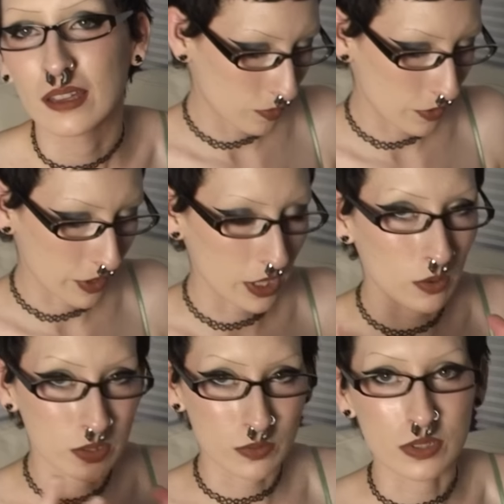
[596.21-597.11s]
If I
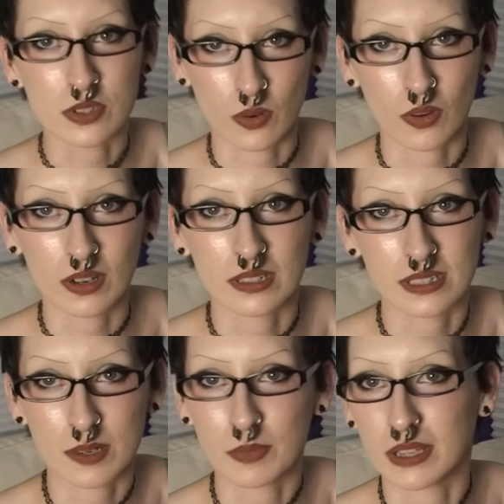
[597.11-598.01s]
go into a store and then
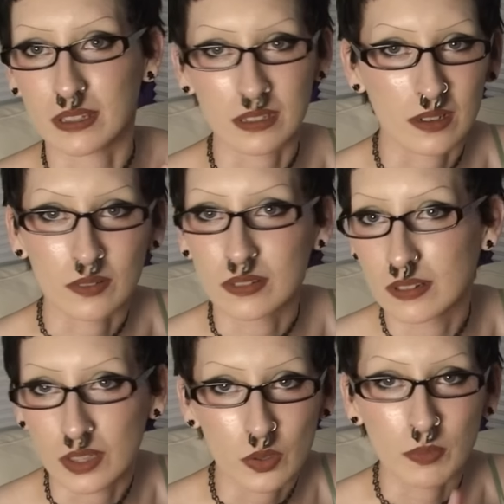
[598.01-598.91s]
I'm like, you know,
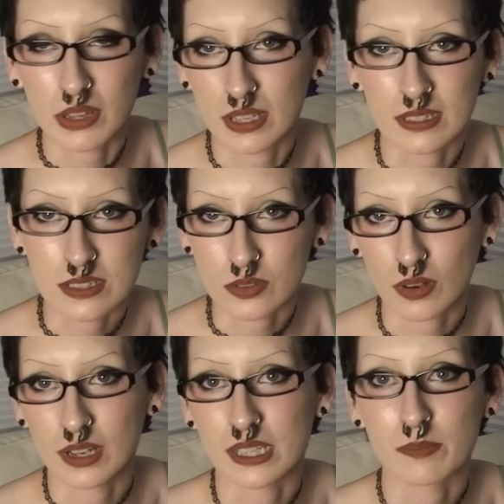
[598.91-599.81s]
doing my thing in the
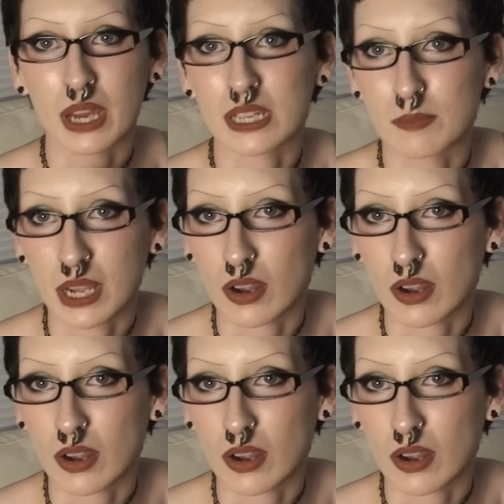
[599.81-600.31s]
store, I get back in my